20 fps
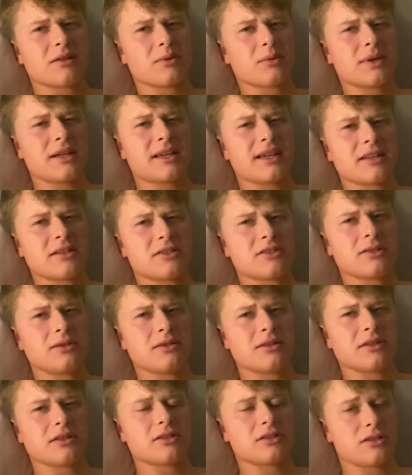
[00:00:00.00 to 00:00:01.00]
a week
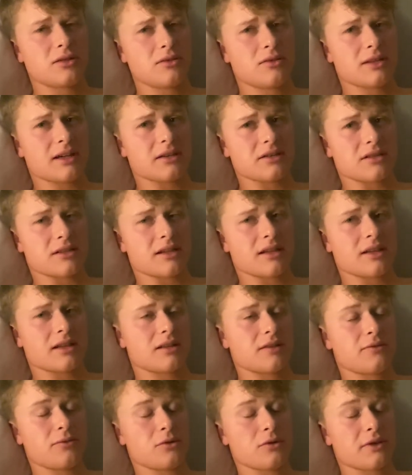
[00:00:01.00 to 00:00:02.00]
into
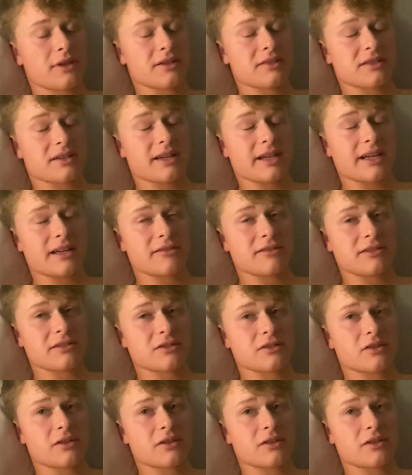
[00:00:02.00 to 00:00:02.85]
the 4,000 calories,